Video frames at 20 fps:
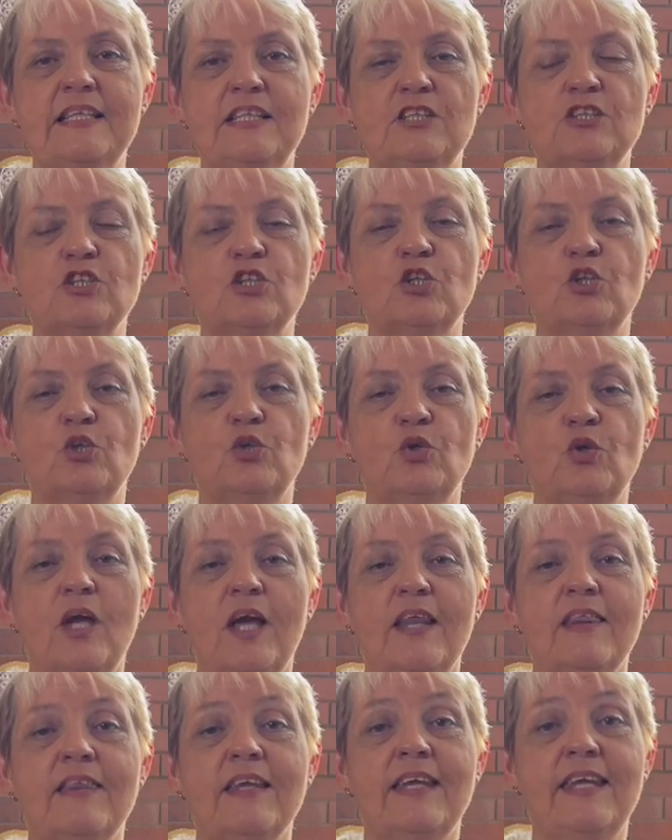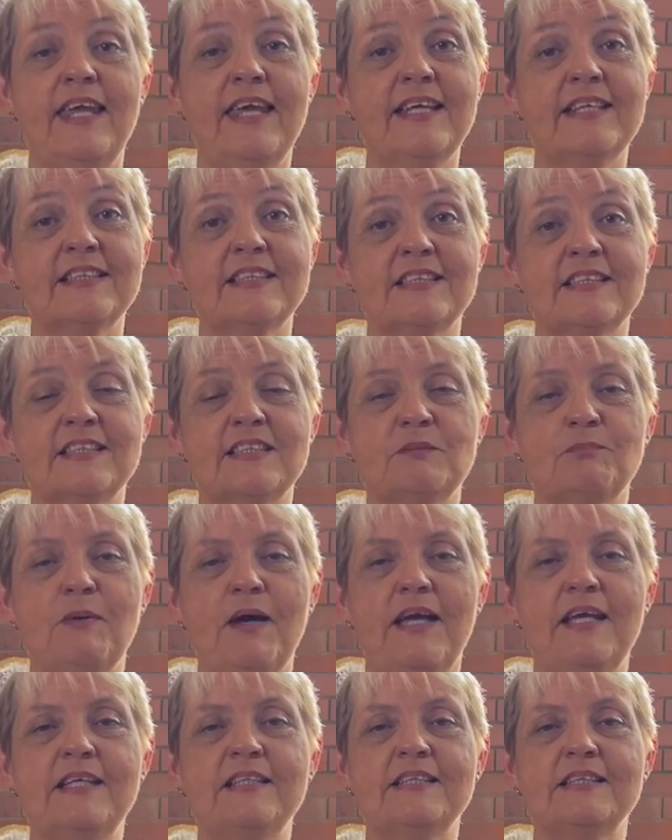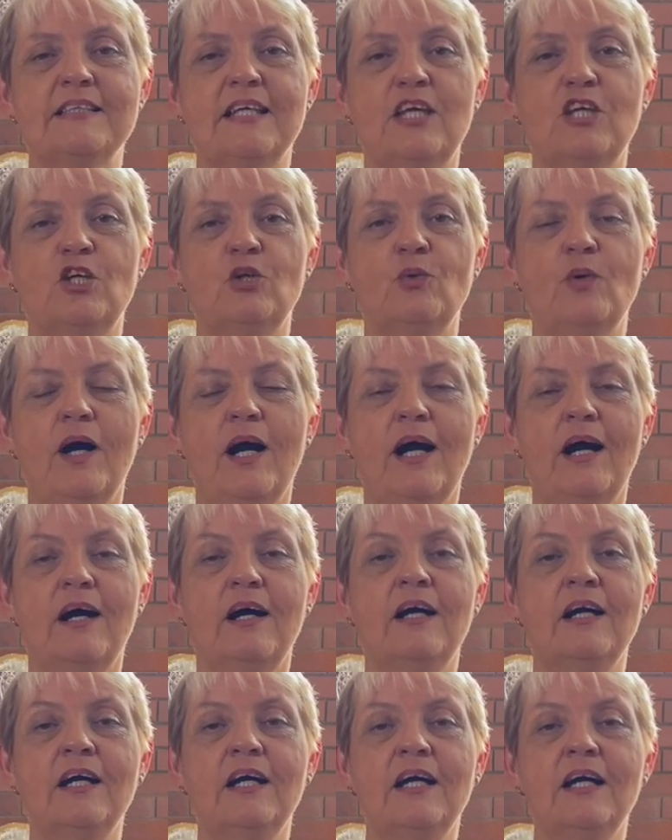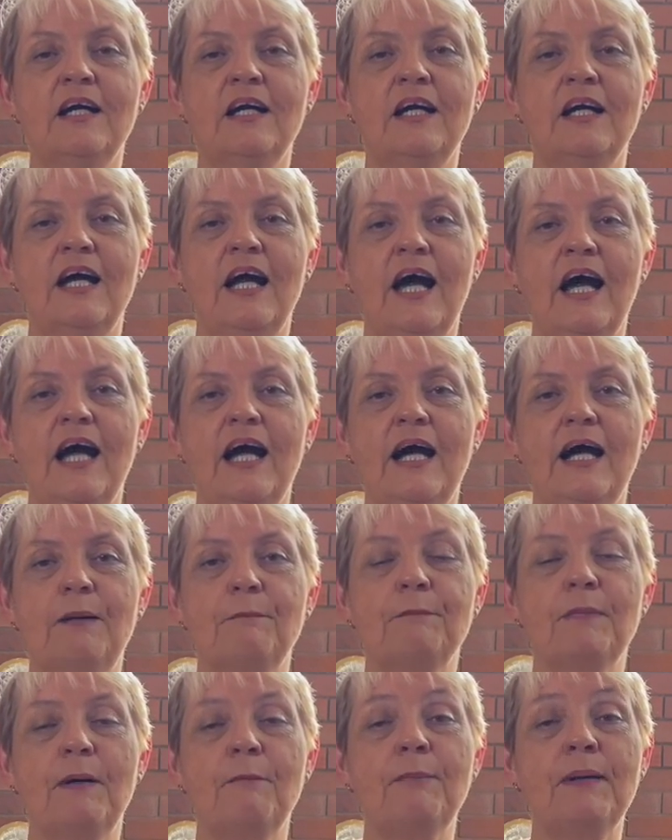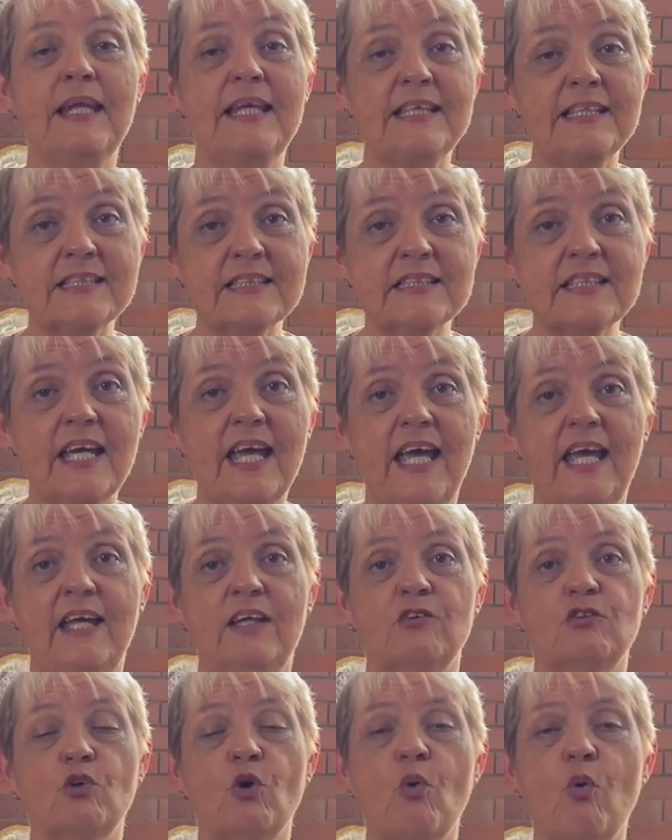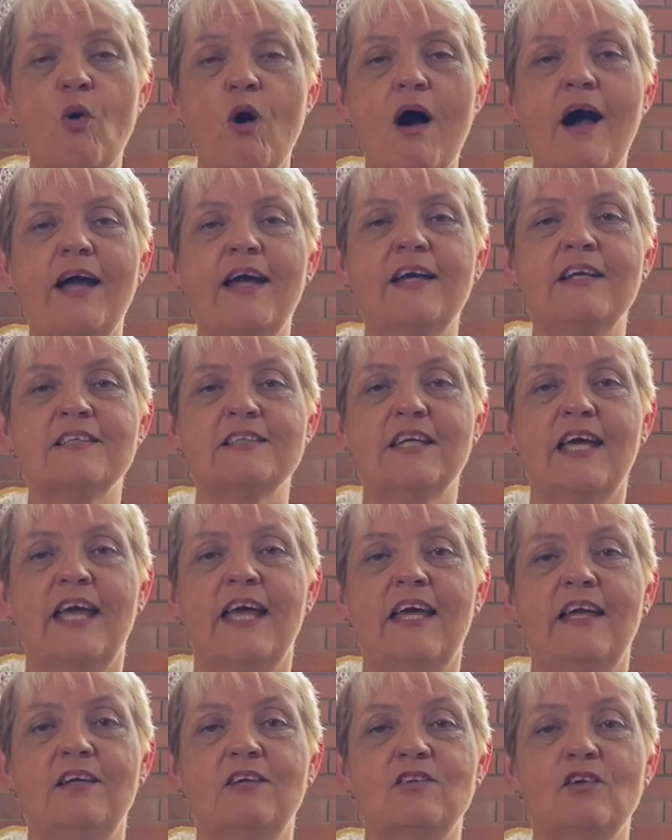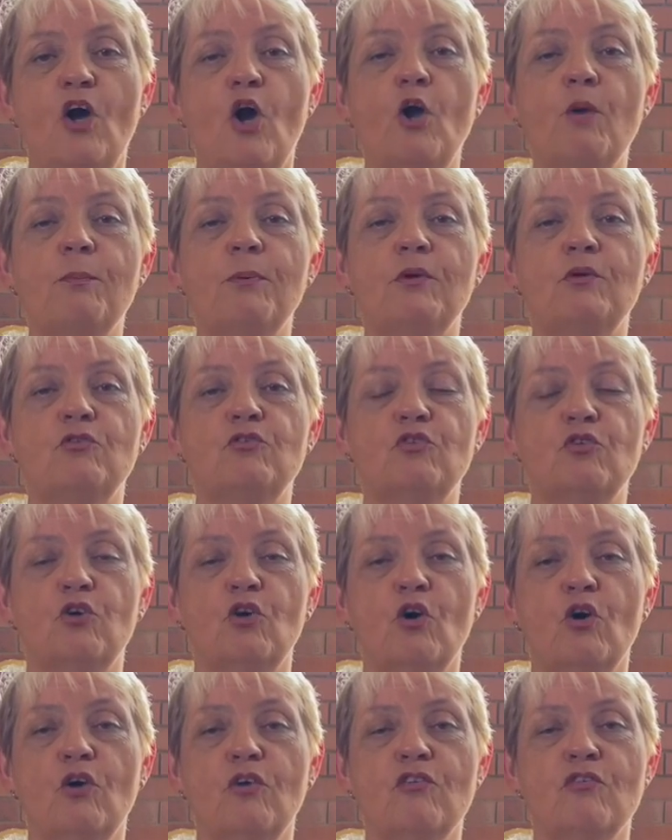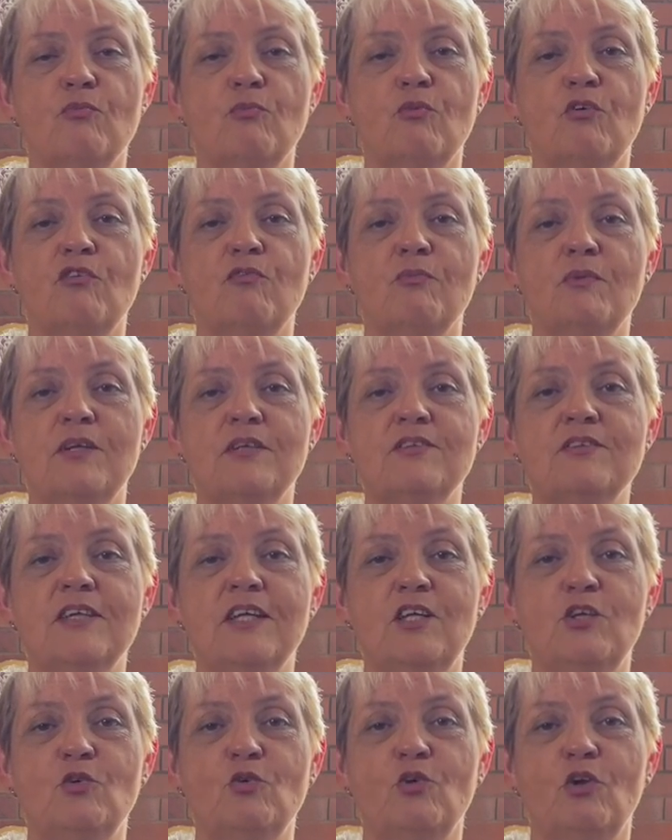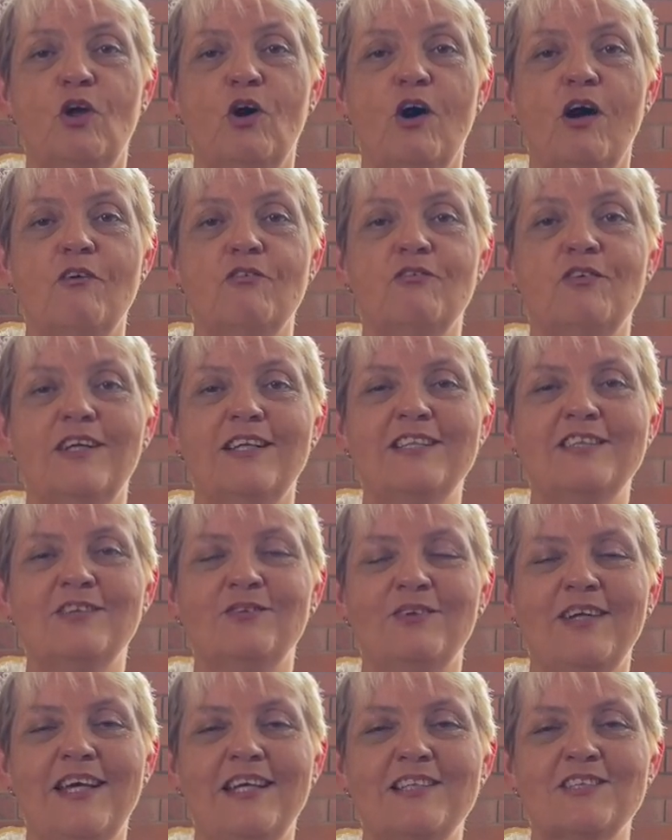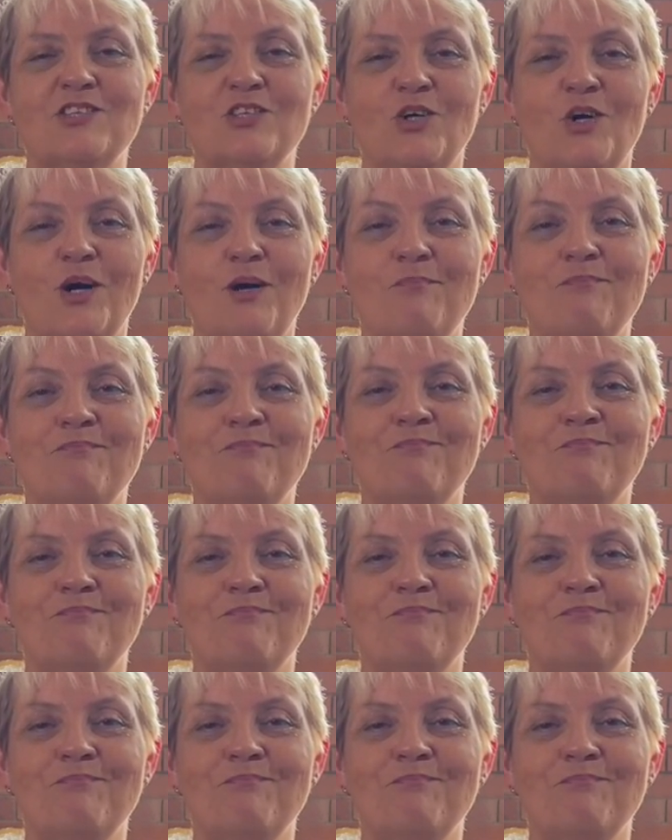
into the next space, that you are um, blessed and quiet and open to God's movement in your life. Until next time,